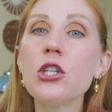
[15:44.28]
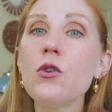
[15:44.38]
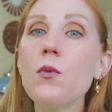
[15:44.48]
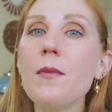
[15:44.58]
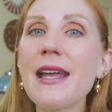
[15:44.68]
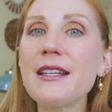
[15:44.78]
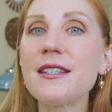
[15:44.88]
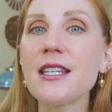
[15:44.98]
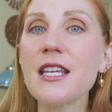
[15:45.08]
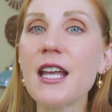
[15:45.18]
you
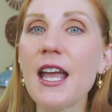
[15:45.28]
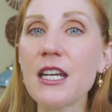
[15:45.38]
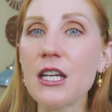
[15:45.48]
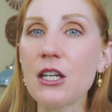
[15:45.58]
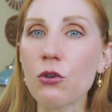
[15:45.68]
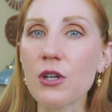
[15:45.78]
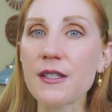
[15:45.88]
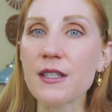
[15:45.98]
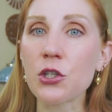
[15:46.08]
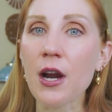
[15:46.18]
may see an
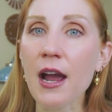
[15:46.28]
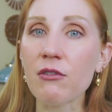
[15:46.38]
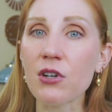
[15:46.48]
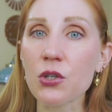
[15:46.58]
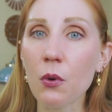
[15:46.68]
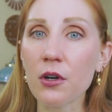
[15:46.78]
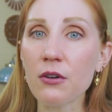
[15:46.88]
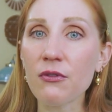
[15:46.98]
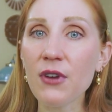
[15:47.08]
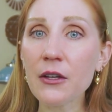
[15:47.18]
increase in your average
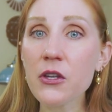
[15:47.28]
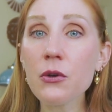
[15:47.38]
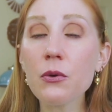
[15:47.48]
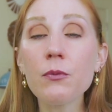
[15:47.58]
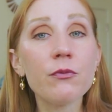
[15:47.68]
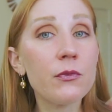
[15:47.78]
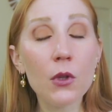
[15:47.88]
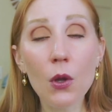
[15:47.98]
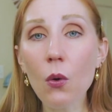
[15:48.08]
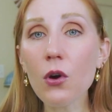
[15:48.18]
order value
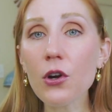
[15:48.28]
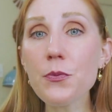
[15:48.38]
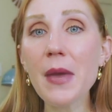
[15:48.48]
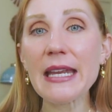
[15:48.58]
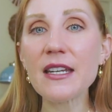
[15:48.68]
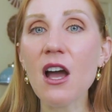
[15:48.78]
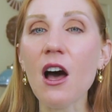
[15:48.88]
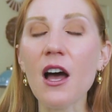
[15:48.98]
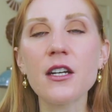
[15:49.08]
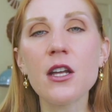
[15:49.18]
or you may
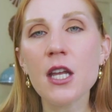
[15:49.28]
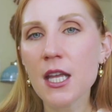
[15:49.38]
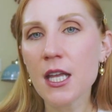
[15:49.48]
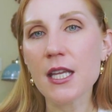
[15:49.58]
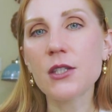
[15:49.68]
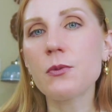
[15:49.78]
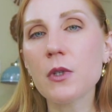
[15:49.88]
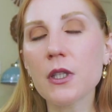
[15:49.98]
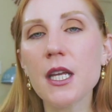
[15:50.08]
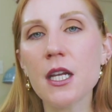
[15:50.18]
not. It's
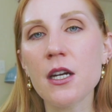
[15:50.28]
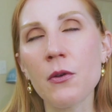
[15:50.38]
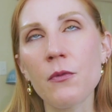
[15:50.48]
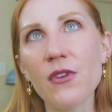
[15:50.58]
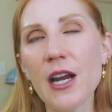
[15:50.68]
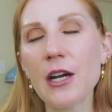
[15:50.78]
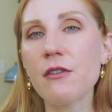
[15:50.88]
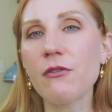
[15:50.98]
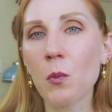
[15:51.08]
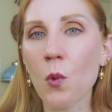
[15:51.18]
really going to
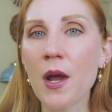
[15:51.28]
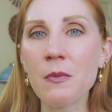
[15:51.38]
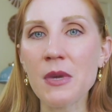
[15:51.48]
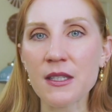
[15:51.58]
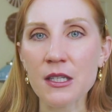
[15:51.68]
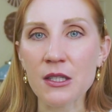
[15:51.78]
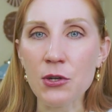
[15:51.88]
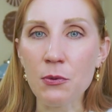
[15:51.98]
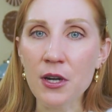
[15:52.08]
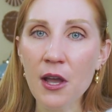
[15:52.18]
vary from one business
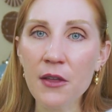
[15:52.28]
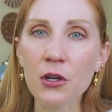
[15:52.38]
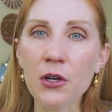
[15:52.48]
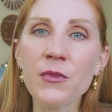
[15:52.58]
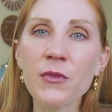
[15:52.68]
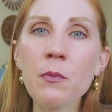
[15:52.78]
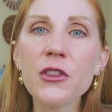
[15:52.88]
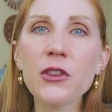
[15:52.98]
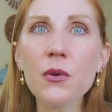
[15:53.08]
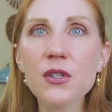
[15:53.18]
to another.
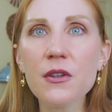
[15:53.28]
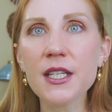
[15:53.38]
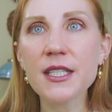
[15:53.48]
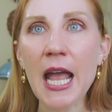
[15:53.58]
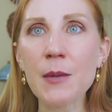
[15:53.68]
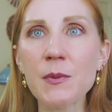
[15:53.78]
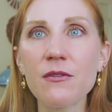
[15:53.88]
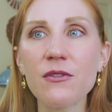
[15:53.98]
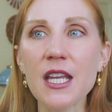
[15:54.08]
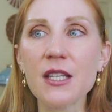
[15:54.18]
But those are the
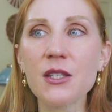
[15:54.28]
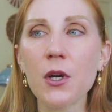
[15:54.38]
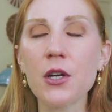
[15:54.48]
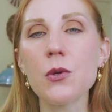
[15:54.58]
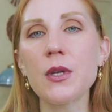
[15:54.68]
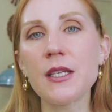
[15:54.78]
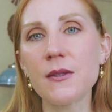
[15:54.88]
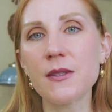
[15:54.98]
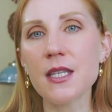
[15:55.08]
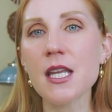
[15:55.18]
types of things where you
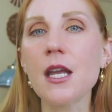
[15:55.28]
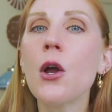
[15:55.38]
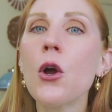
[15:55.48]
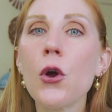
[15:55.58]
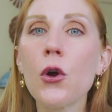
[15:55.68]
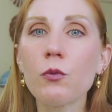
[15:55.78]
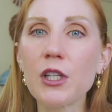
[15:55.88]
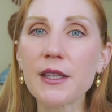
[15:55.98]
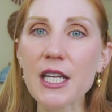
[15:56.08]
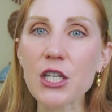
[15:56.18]
can see
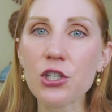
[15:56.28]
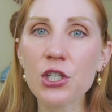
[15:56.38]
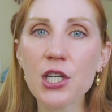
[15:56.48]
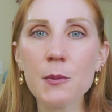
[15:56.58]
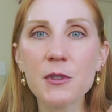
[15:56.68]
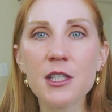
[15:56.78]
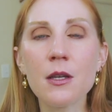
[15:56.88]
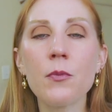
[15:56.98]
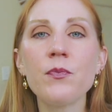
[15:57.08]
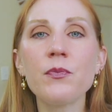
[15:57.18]
relationships
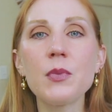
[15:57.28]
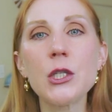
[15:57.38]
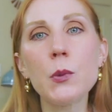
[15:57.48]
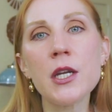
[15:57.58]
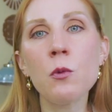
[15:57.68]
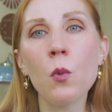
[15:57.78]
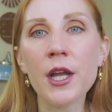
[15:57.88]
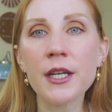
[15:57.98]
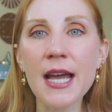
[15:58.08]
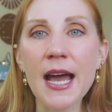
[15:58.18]
between
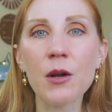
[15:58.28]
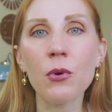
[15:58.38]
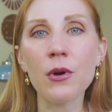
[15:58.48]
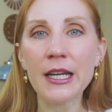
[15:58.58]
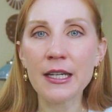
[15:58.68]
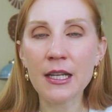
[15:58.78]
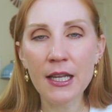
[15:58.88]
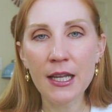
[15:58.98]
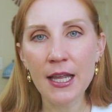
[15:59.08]
one data point